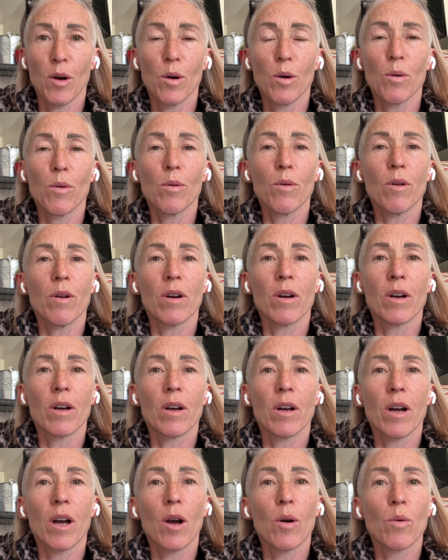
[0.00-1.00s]
So
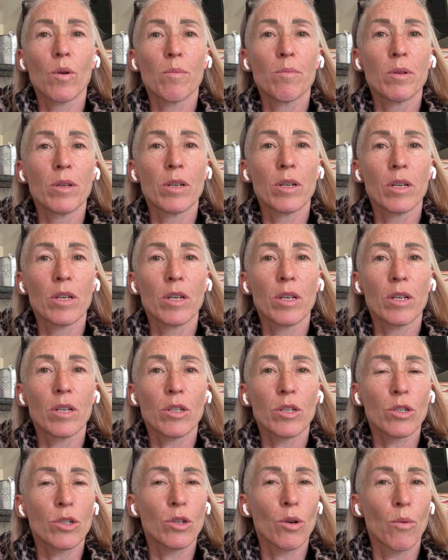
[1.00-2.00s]
I will
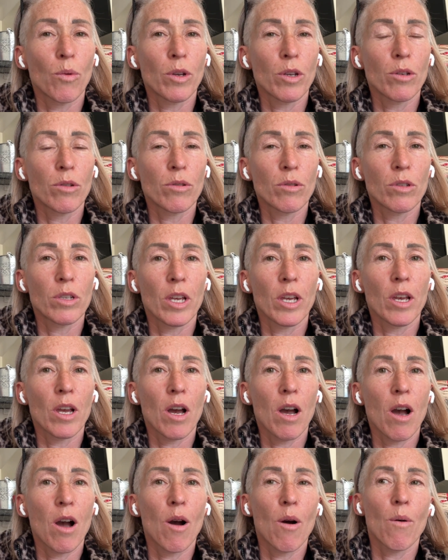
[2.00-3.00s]
be showing you today
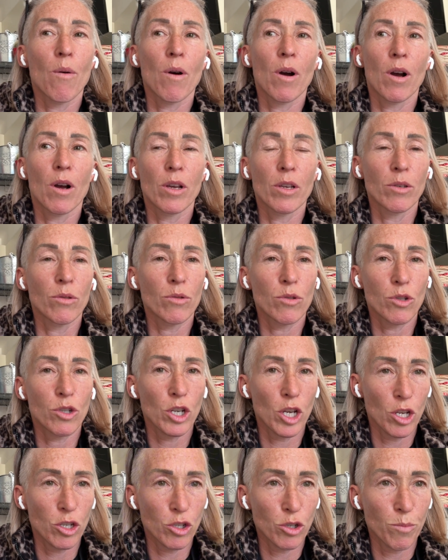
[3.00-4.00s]
how I use
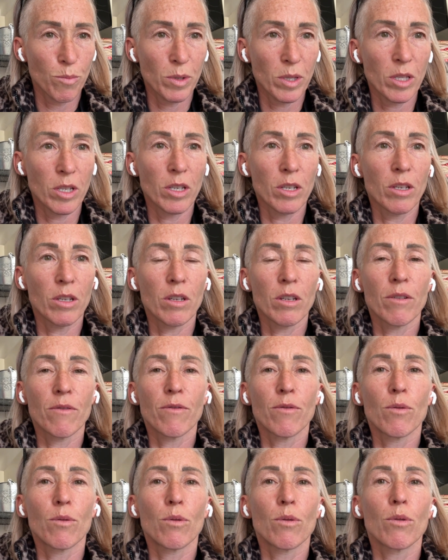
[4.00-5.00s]
ChatGPT
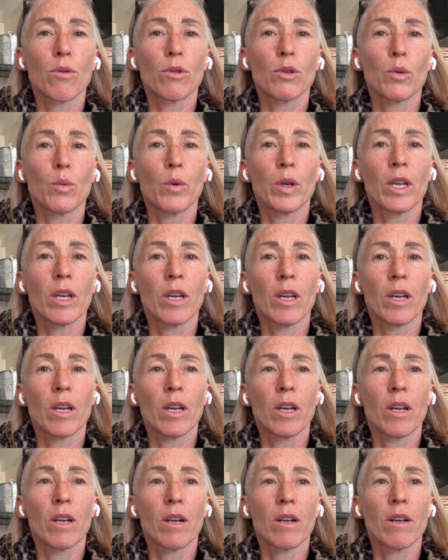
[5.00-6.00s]
for
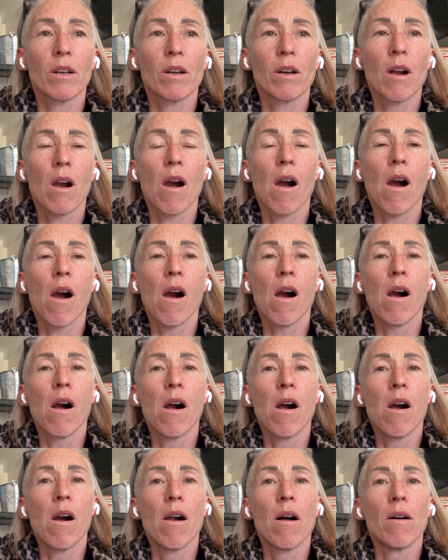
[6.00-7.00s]
tweaking
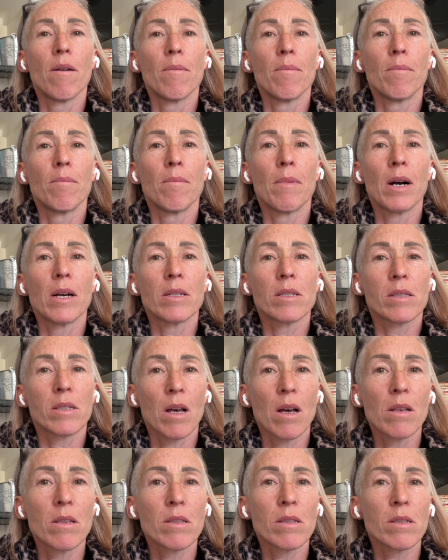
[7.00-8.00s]
my
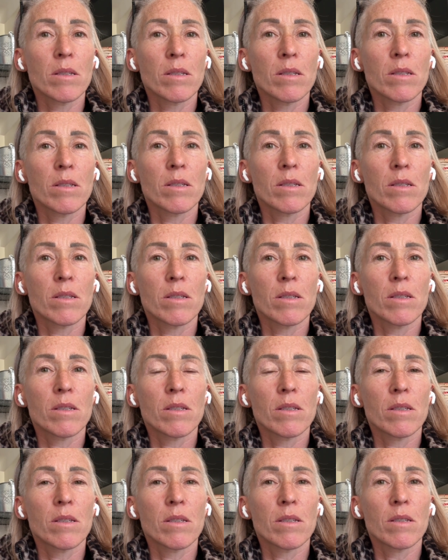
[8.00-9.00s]

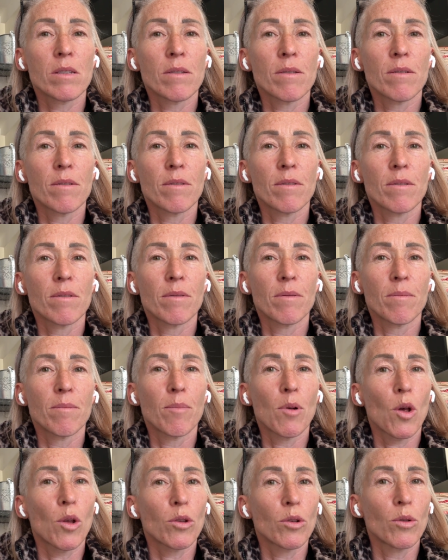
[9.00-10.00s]
son's
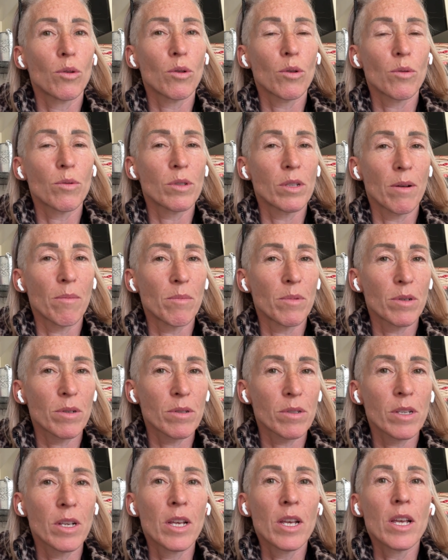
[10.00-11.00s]
blood glucose
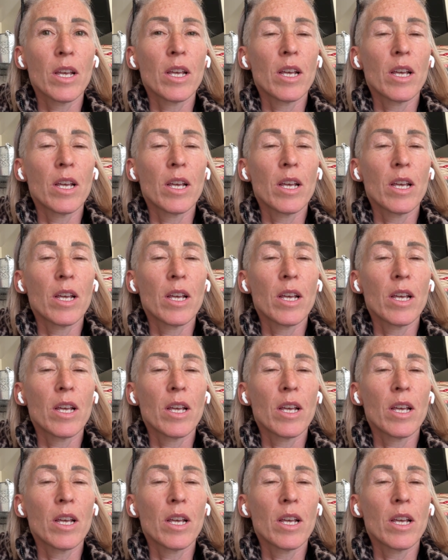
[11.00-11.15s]
numbers.